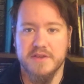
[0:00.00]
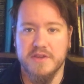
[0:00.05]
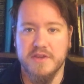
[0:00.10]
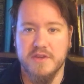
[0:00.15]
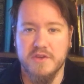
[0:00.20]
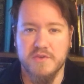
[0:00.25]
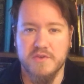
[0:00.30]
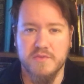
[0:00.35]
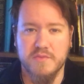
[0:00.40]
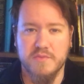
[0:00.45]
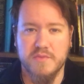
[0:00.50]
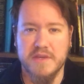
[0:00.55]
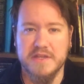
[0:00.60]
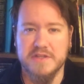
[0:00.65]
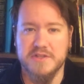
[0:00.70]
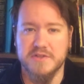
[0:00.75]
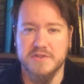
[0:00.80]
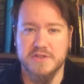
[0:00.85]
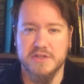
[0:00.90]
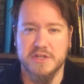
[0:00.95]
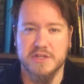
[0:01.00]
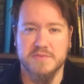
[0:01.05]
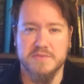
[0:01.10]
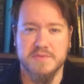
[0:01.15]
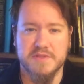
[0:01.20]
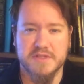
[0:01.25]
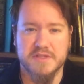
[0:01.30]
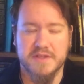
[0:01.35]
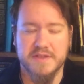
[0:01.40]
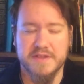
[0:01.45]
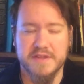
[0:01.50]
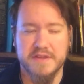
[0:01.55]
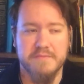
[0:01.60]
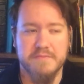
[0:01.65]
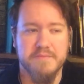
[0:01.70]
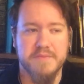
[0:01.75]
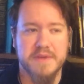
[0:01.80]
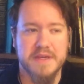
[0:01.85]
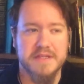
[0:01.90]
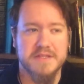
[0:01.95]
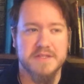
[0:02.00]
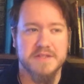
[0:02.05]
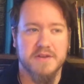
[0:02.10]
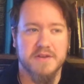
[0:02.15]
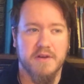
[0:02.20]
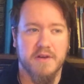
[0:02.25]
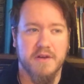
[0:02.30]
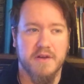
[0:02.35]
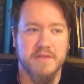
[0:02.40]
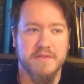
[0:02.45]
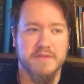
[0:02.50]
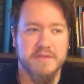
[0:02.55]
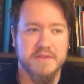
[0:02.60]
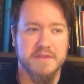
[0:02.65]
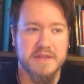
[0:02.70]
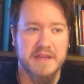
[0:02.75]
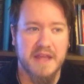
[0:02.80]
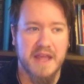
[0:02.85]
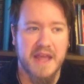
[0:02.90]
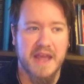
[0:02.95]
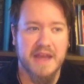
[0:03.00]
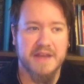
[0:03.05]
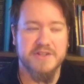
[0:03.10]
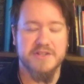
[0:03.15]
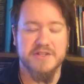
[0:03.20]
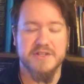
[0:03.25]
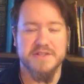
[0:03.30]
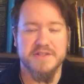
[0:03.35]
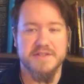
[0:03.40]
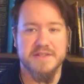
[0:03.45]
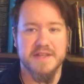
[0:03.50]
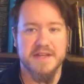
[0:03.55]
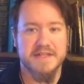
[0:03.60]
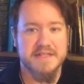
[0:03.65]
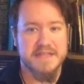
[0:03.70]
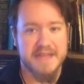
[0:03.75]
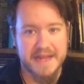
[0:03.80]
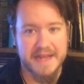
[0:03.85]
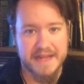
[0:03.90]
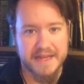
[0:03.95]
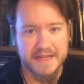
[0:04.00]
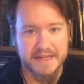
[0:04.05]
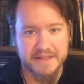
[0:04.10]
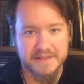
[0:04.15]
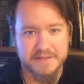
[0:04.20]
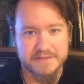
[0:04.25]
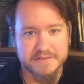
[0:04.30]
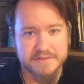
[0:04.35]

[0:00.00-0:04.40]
You base your judgments on them based on the actions they take.